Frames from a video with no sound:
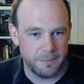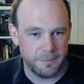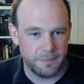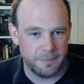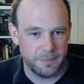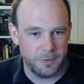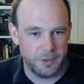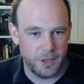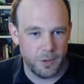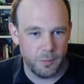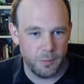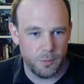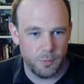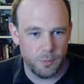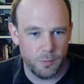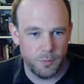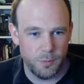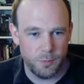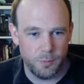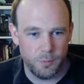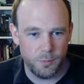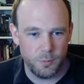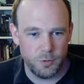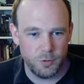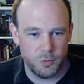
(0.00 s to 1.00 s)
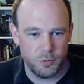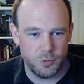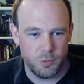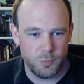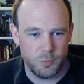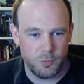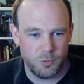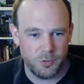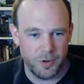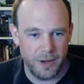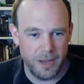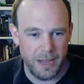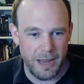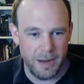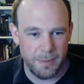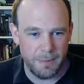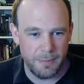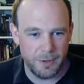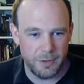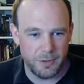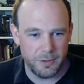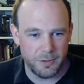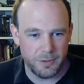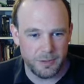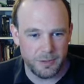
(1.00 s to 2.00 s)
So we'll, we'll, we'll zoom straight in
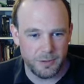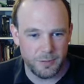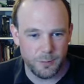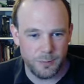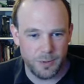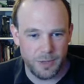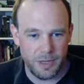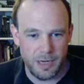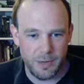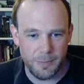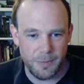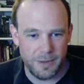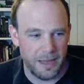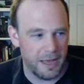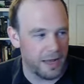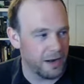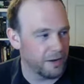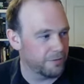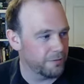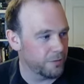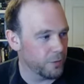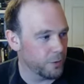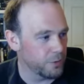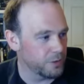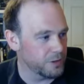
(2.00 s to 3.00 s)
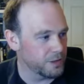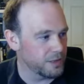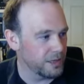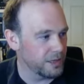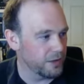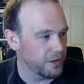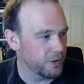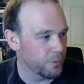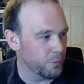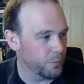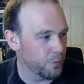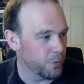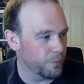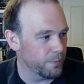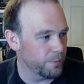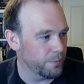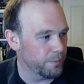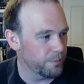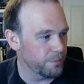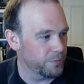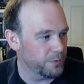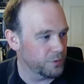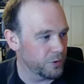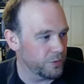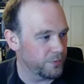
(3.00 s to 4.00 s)
because we're going to be kind of focusing in on one
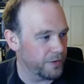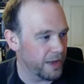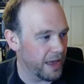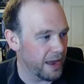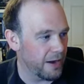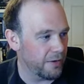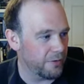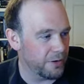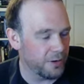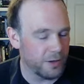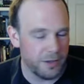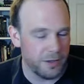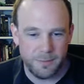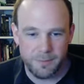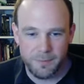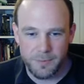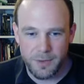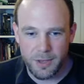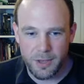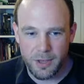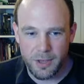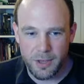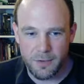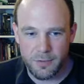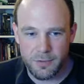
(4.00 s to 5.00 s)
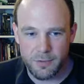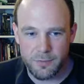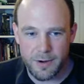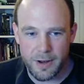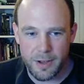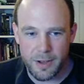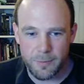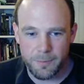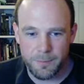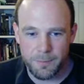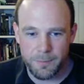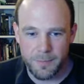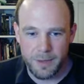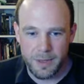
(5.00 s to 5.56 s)
sort of area of the realm.